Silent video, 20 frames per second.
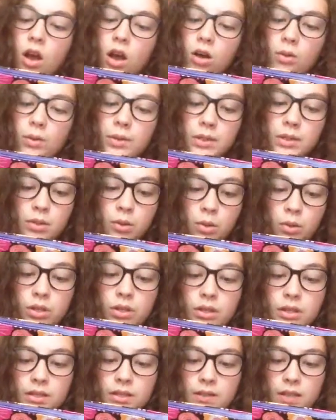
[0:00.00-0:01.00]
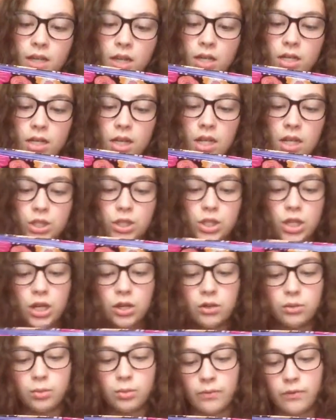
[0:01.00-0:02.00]
always toward the sun, and
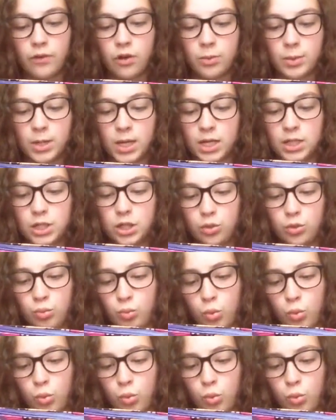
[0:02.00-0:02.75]
shadows will fall behind you.